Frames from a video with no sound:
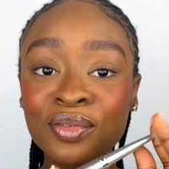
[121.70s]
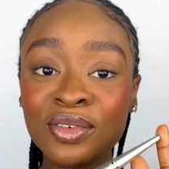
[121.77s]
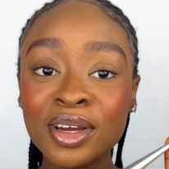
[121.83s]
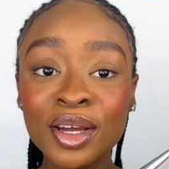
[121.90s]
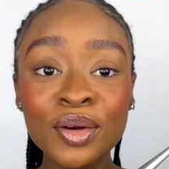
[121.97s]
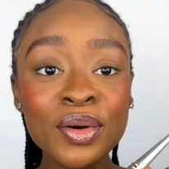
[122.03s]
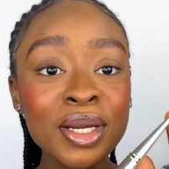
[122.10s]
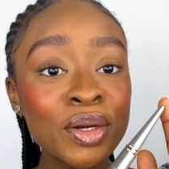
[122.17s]

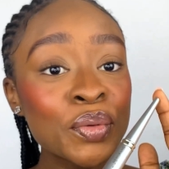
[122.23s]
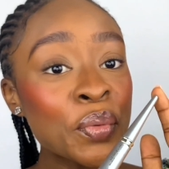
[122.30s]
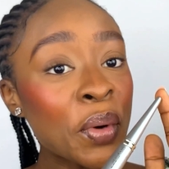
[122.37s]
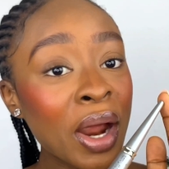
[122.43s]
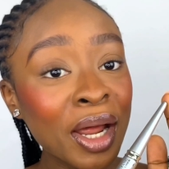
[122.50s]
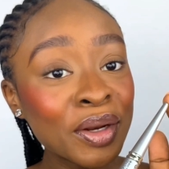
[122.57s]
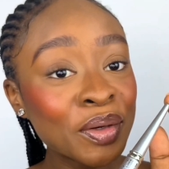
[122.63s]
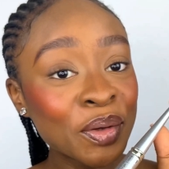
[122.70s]
very
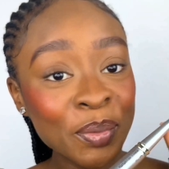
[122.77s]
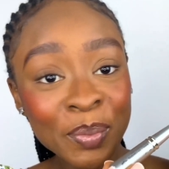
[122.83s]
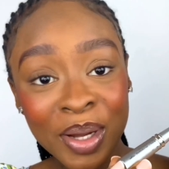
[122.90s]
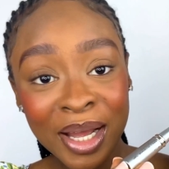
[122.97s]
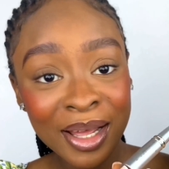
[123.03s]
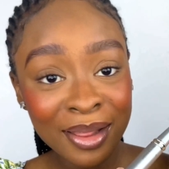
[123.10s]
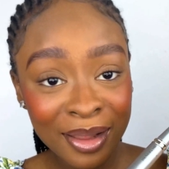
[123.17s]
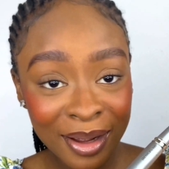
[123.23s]
random
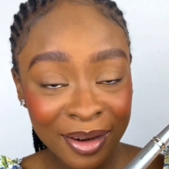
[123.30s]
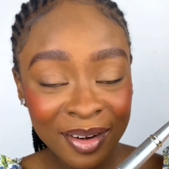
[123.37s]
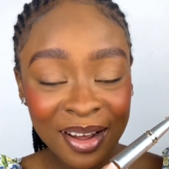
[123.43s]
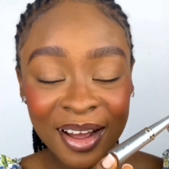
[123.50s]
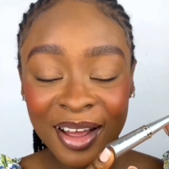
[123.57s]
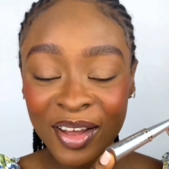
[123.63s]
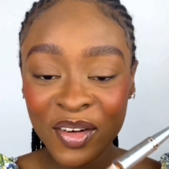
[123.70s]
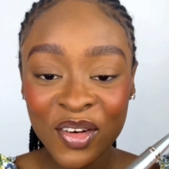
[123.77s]

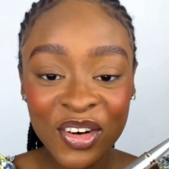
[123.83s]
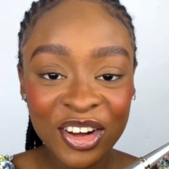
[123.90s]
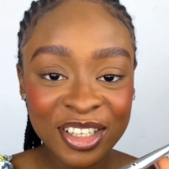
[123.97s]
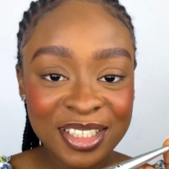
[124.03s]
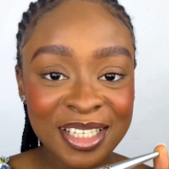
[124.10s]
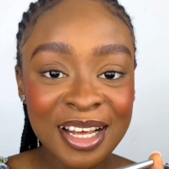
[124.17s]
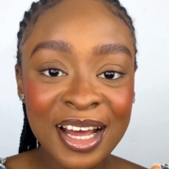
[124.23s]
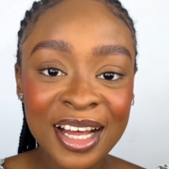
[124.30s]
eyeliner I
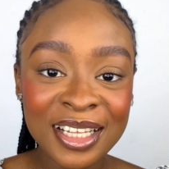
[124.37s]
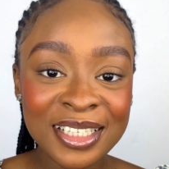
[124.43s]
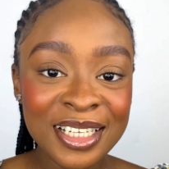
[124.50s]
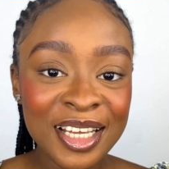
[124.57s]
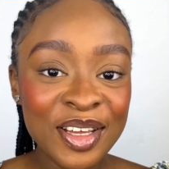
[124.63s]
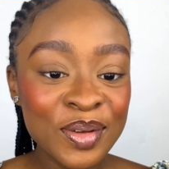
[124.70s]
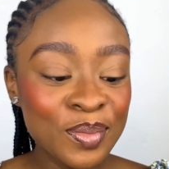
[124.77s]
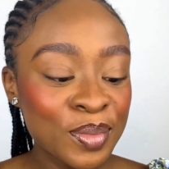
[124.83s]
got at
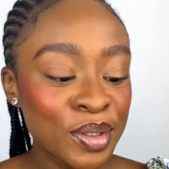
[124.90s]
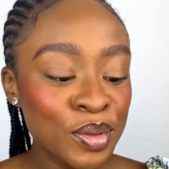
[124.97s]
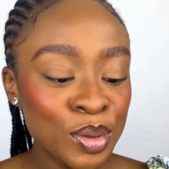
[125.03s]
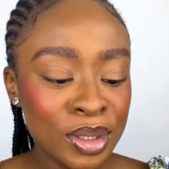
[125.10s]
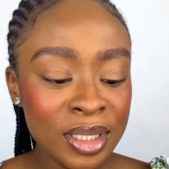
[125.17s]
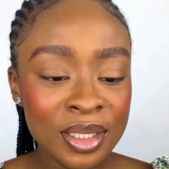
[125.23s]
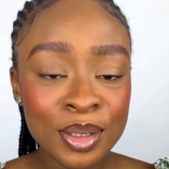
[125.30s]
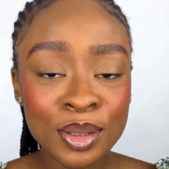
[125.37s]
a
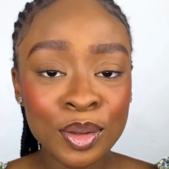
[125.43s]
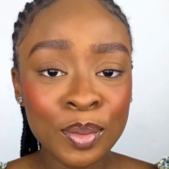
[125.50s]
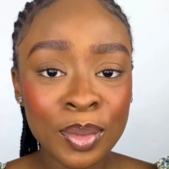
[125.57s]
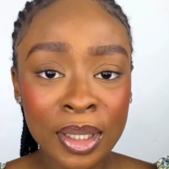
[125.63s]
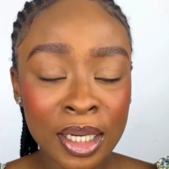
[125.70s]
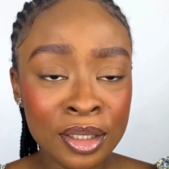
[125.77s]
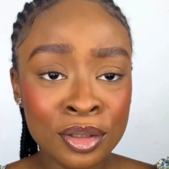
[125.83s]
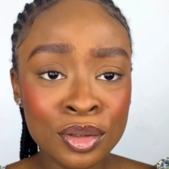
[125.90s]
beauty
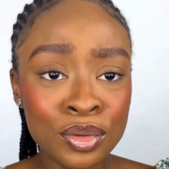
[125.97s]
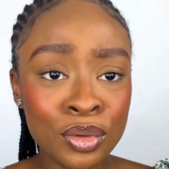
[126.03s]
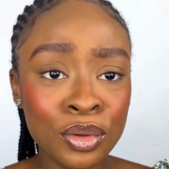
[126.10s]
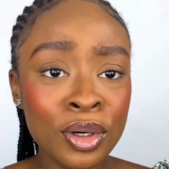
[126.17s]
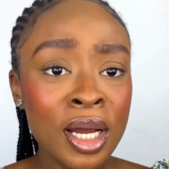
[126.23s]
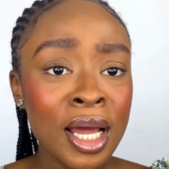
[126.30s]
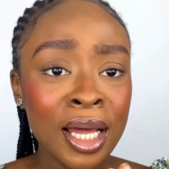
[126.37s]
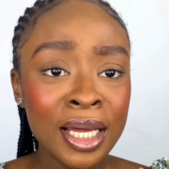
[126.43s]
supply store.
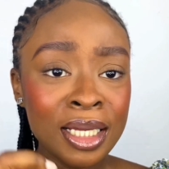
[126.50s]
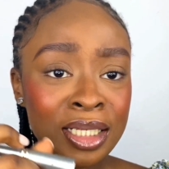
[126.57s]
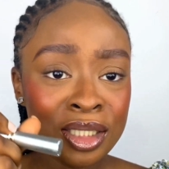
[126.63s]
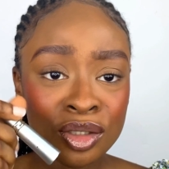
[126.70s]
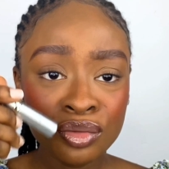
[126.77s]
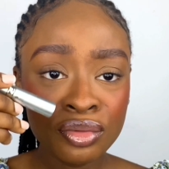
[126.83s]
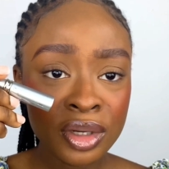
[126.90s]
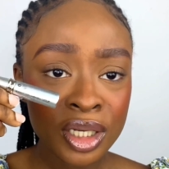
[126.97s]

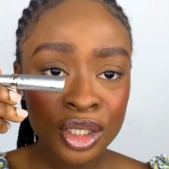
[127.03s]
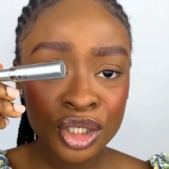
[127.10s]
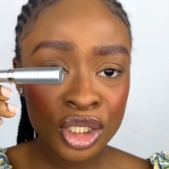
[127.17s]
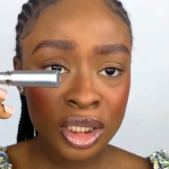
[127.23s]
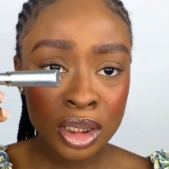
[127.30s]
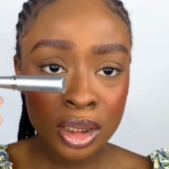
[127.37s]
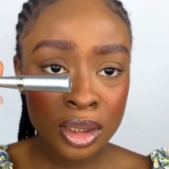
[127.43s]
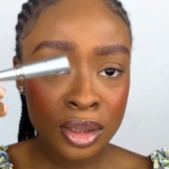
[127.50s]
It's really
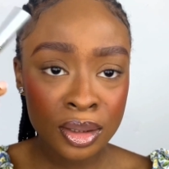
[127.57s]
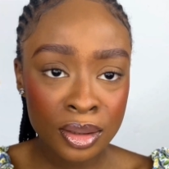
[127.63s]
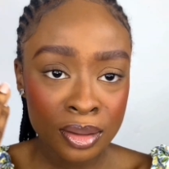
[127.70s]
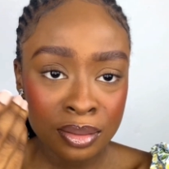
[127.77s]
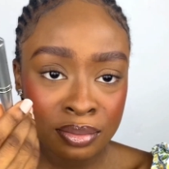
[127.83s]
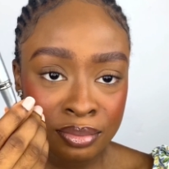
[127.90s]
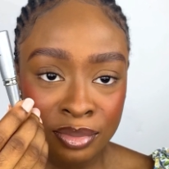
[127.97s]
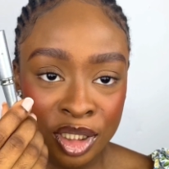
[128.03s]
just
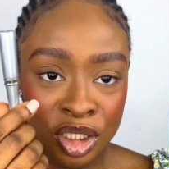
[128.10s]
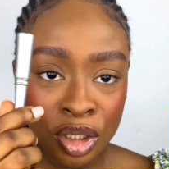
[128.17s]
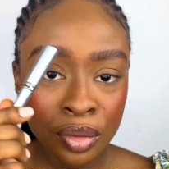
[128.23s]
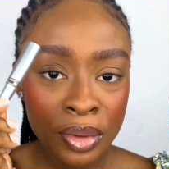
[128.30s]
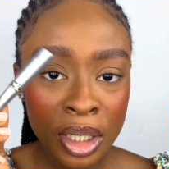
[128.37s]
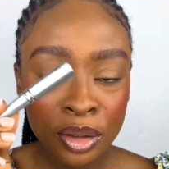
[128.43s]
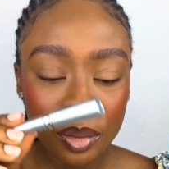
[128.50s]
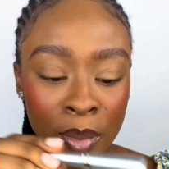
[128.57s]
a
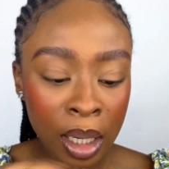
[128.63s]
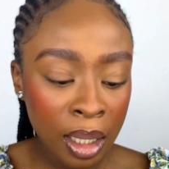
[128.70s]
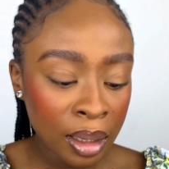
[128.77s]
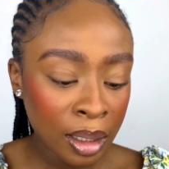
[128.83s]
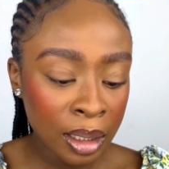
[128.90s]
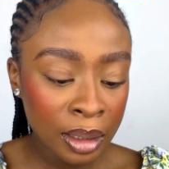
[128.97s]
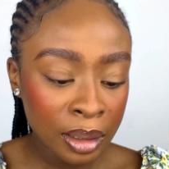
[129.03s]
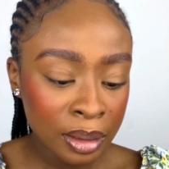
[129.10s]
random
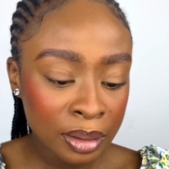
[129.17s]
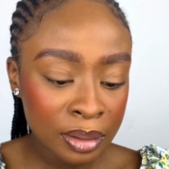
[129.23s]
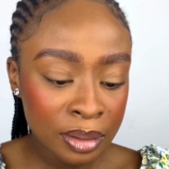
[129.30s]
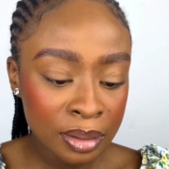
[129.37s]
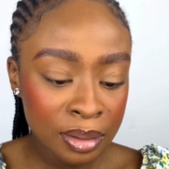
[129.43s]
eyeliner.